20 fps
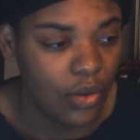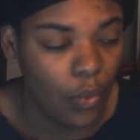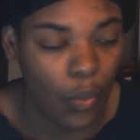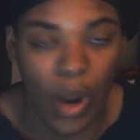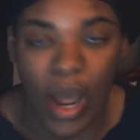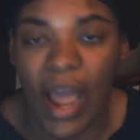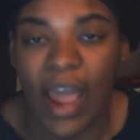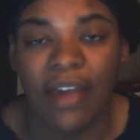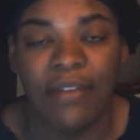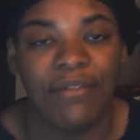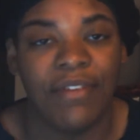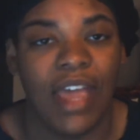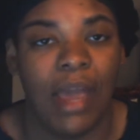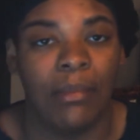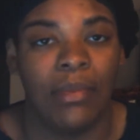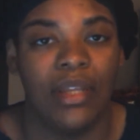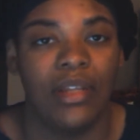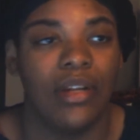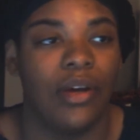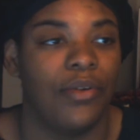Wyatt
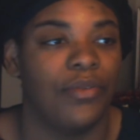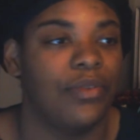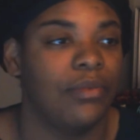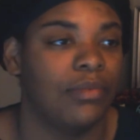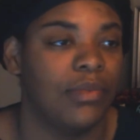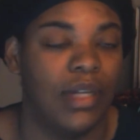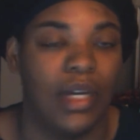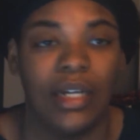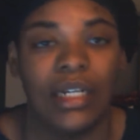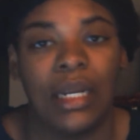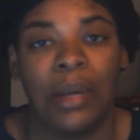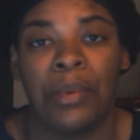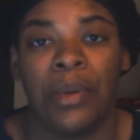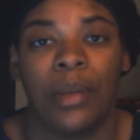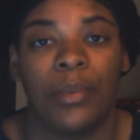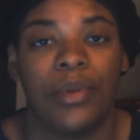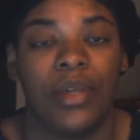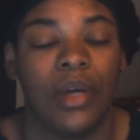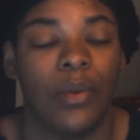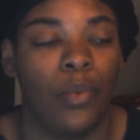family, you know, from the
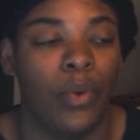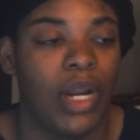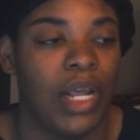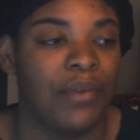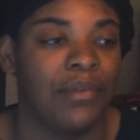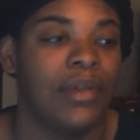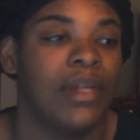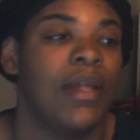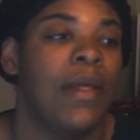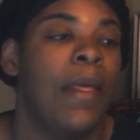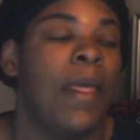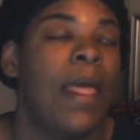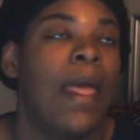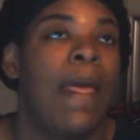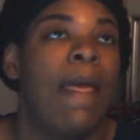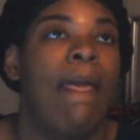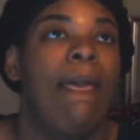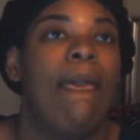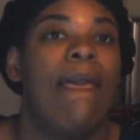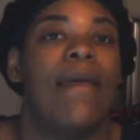WWE or whatever.
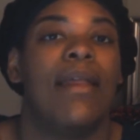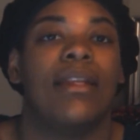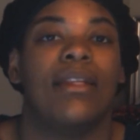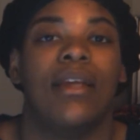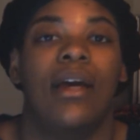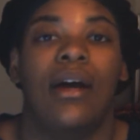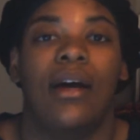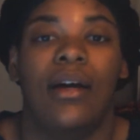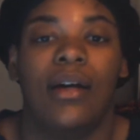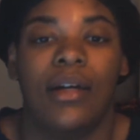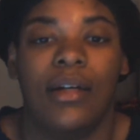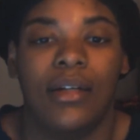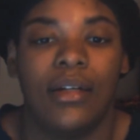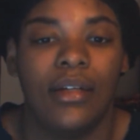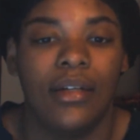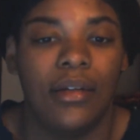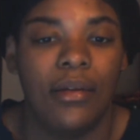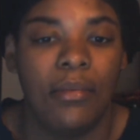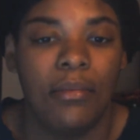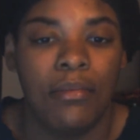And
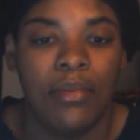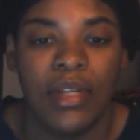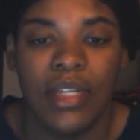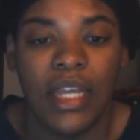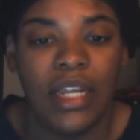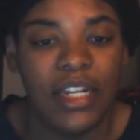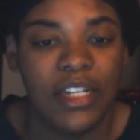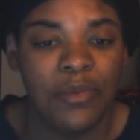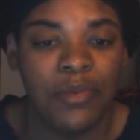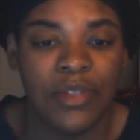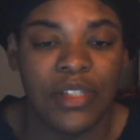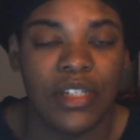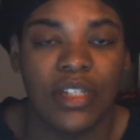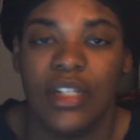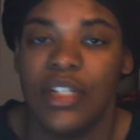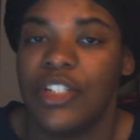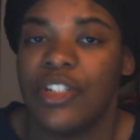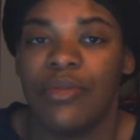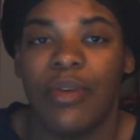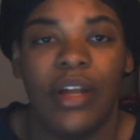but yeah, this was a
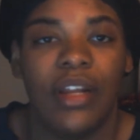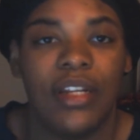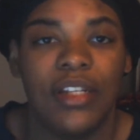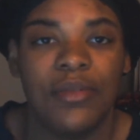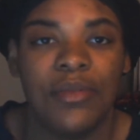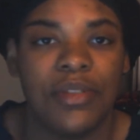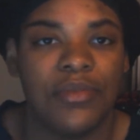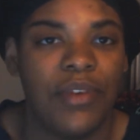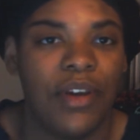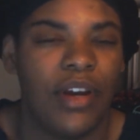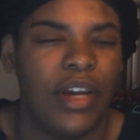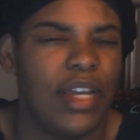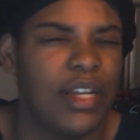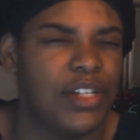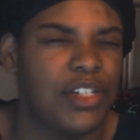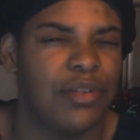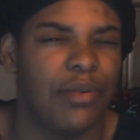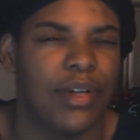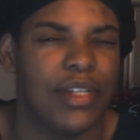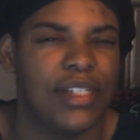good trade. This was very
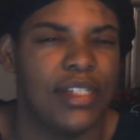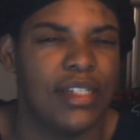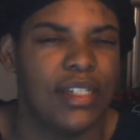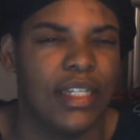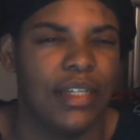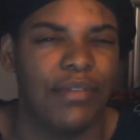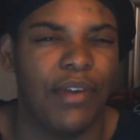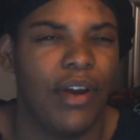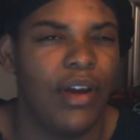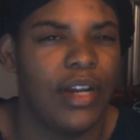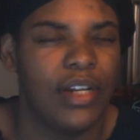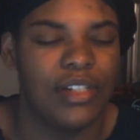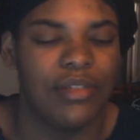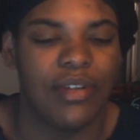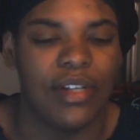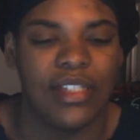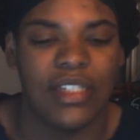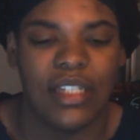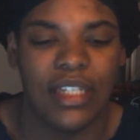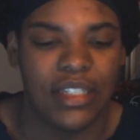interesting. Very
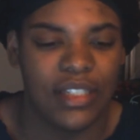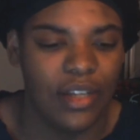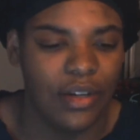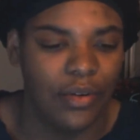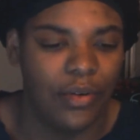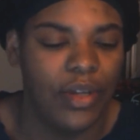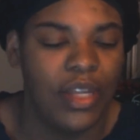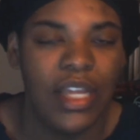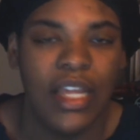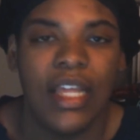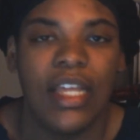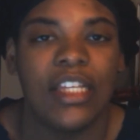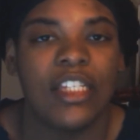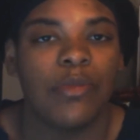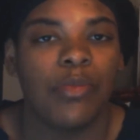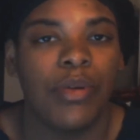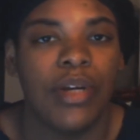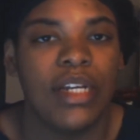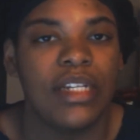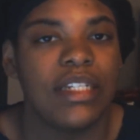interesting. So
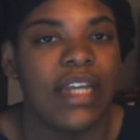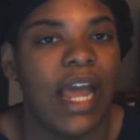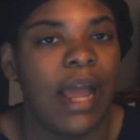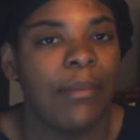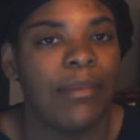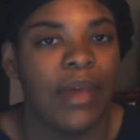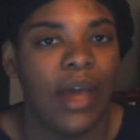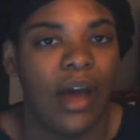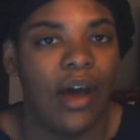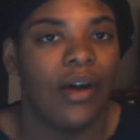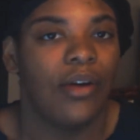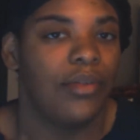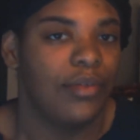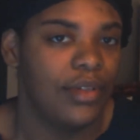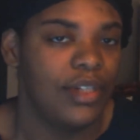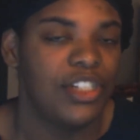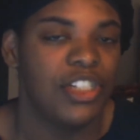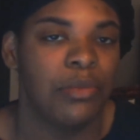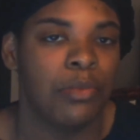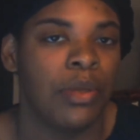springtime, y'all.
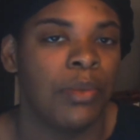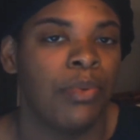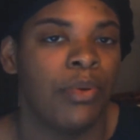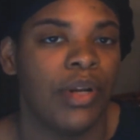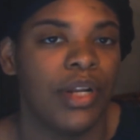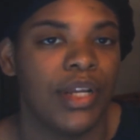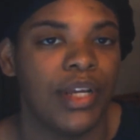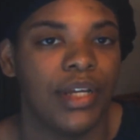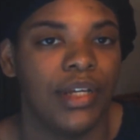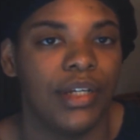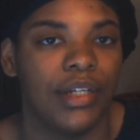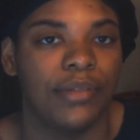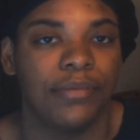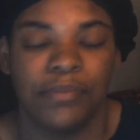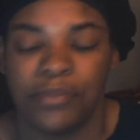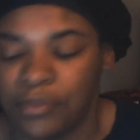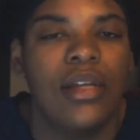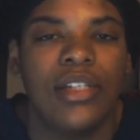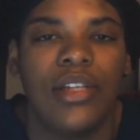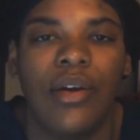This should be pretty
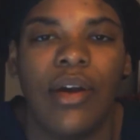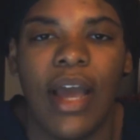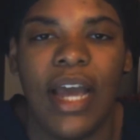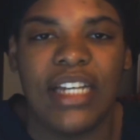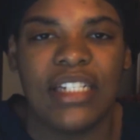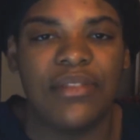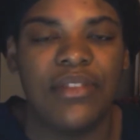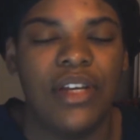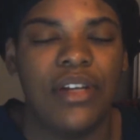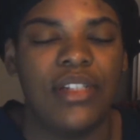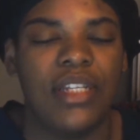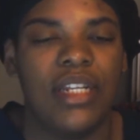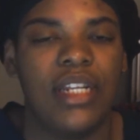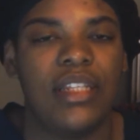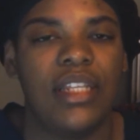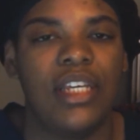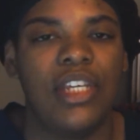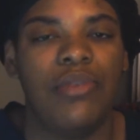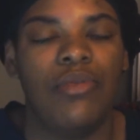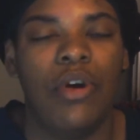good. So guys, if there's
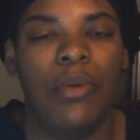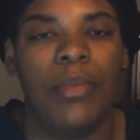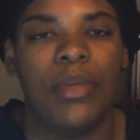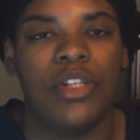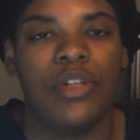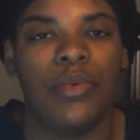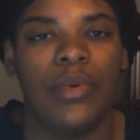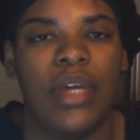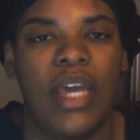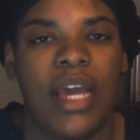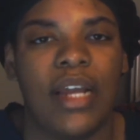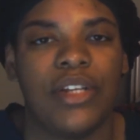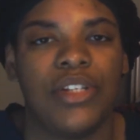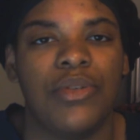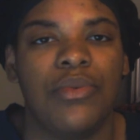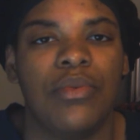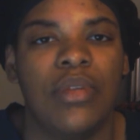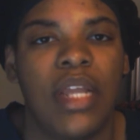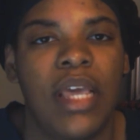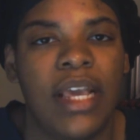anything you want me to react
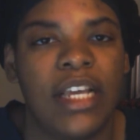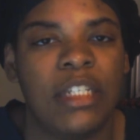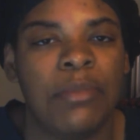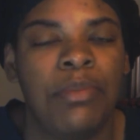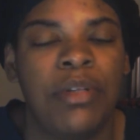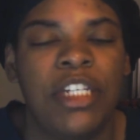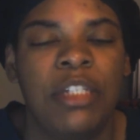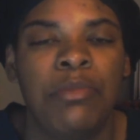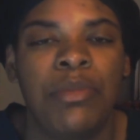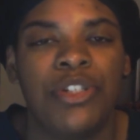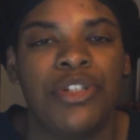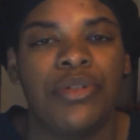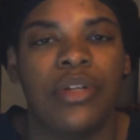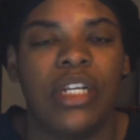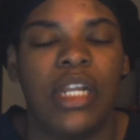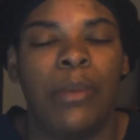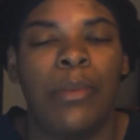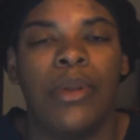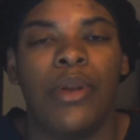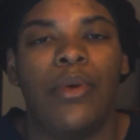to next, please be sure
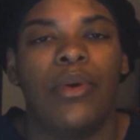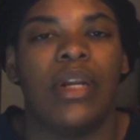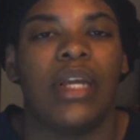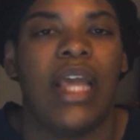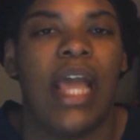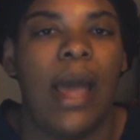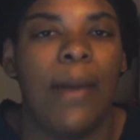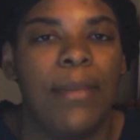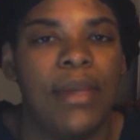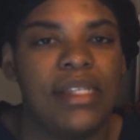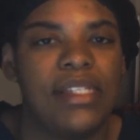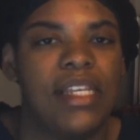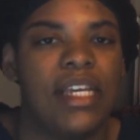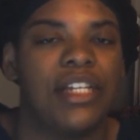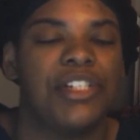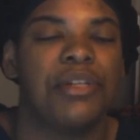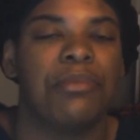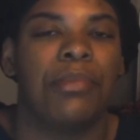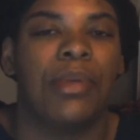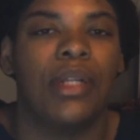to let me know in the comment
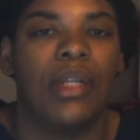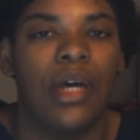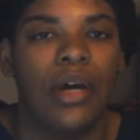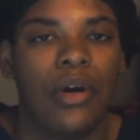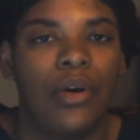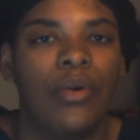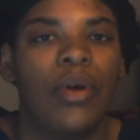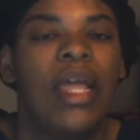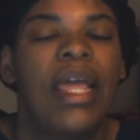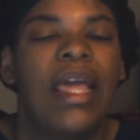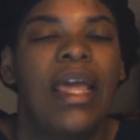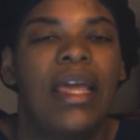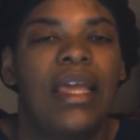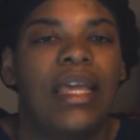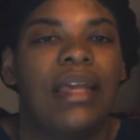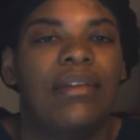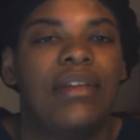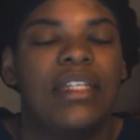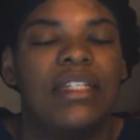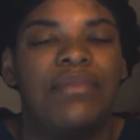section below.
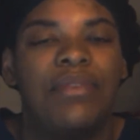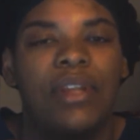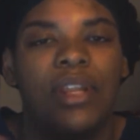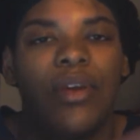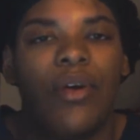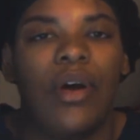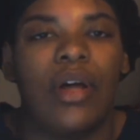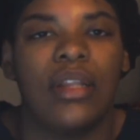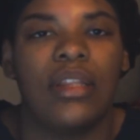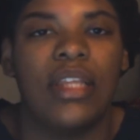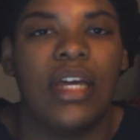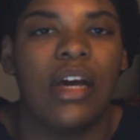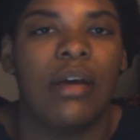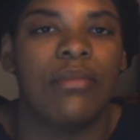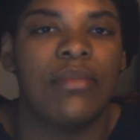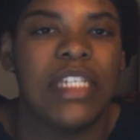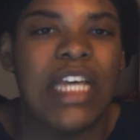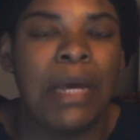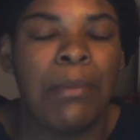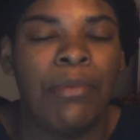Give this video a
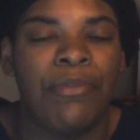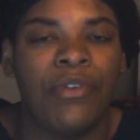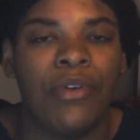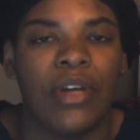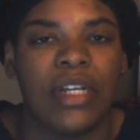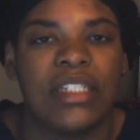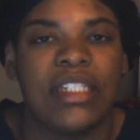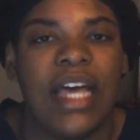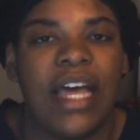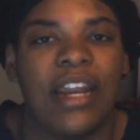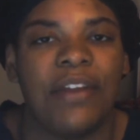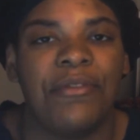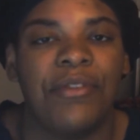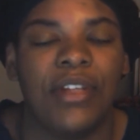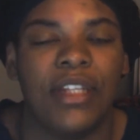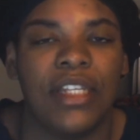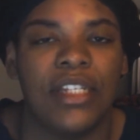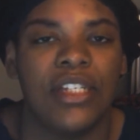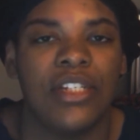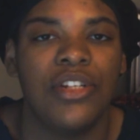thumbs up if you're excited
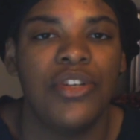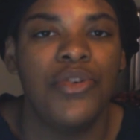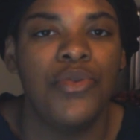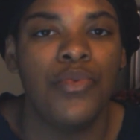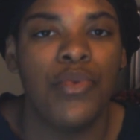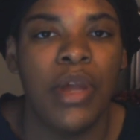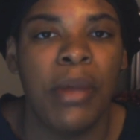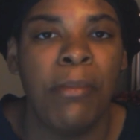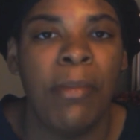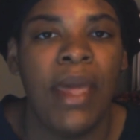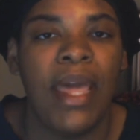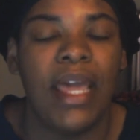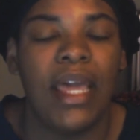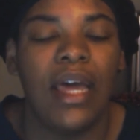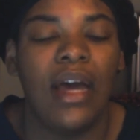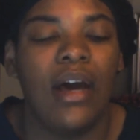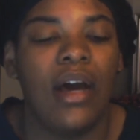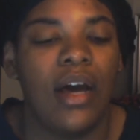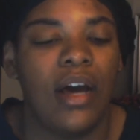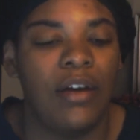for this new
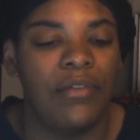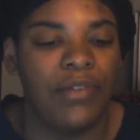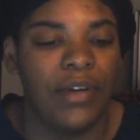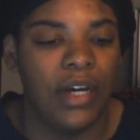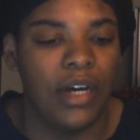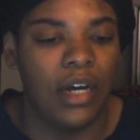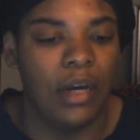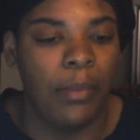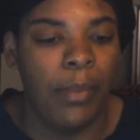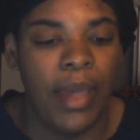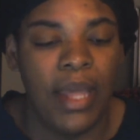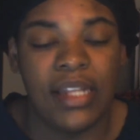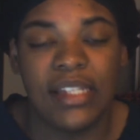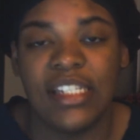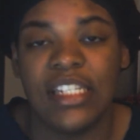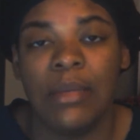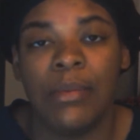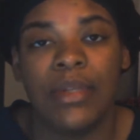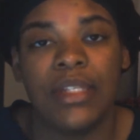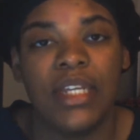remake of Pet
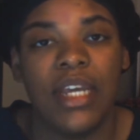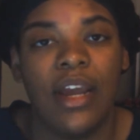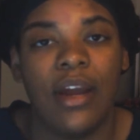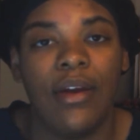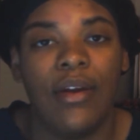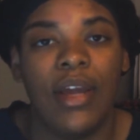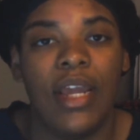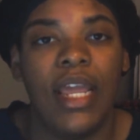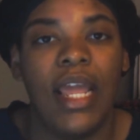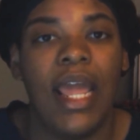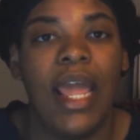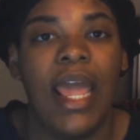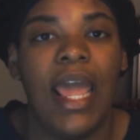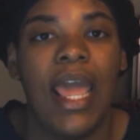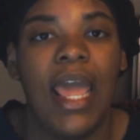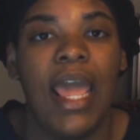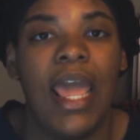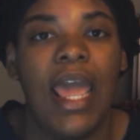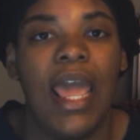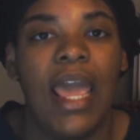Sematary.
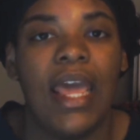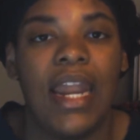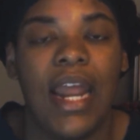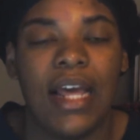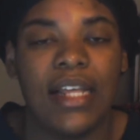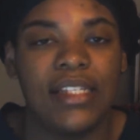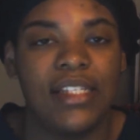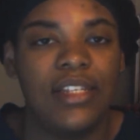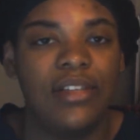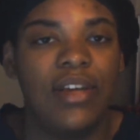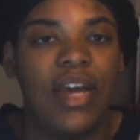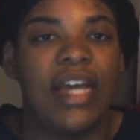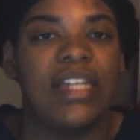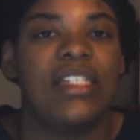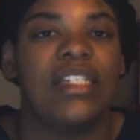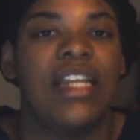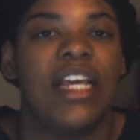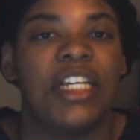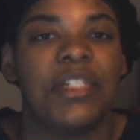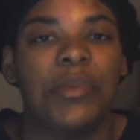And I'll see you
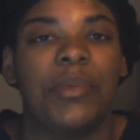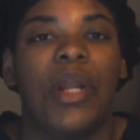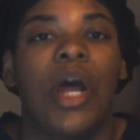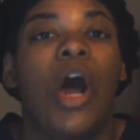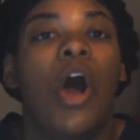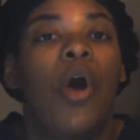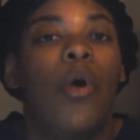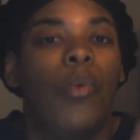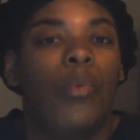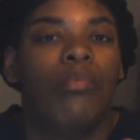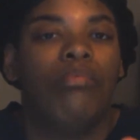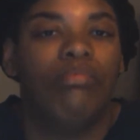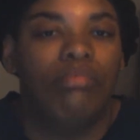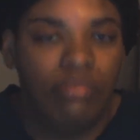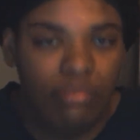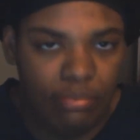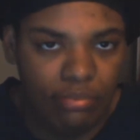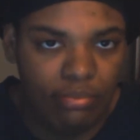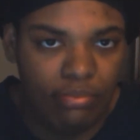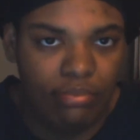guys in the next one. Oh,
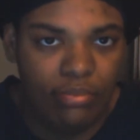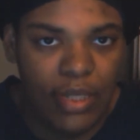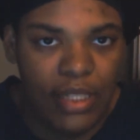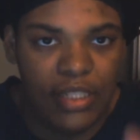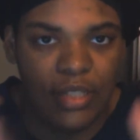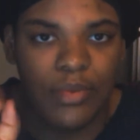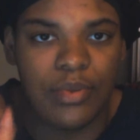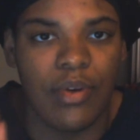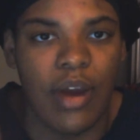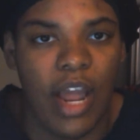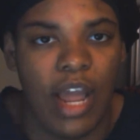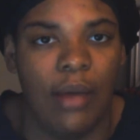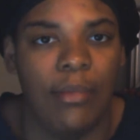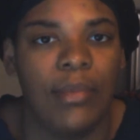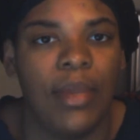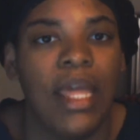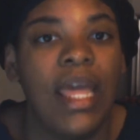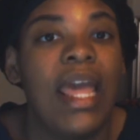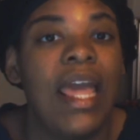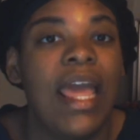and
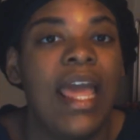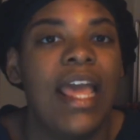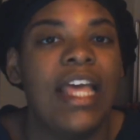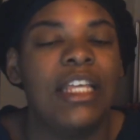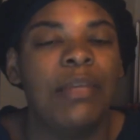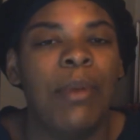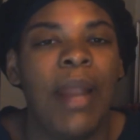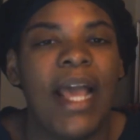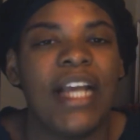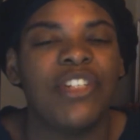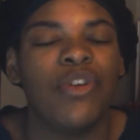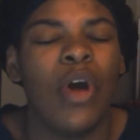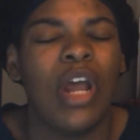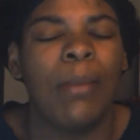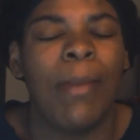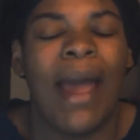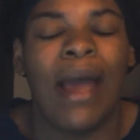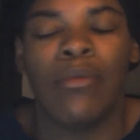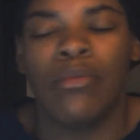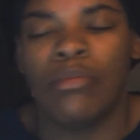subscribe. It's Black Shaw. I'm